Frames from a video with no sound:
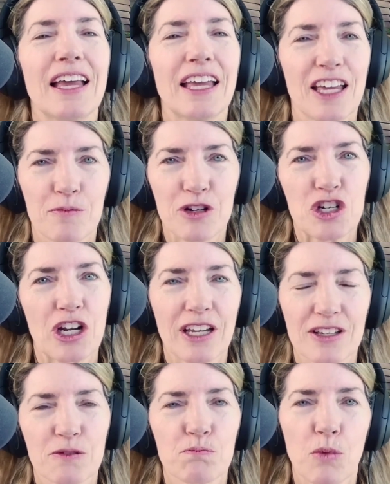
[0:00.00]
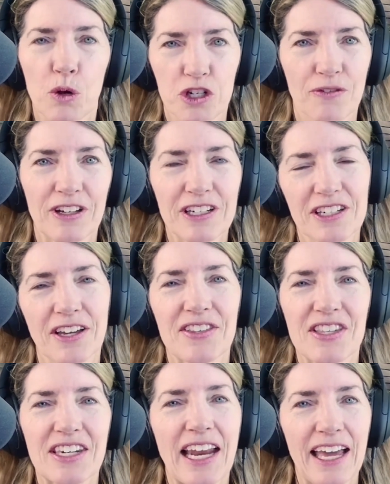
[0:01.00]
imaging is most of it done
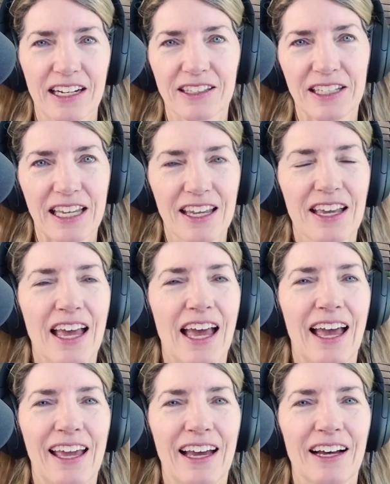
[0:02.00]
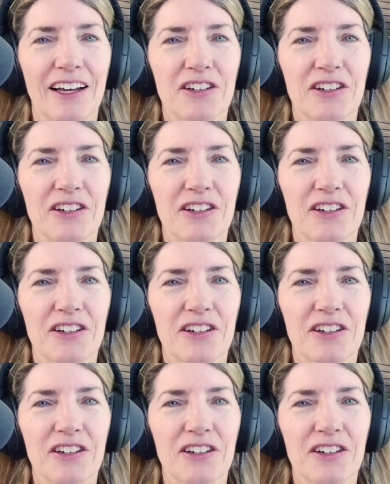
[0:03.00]
statically and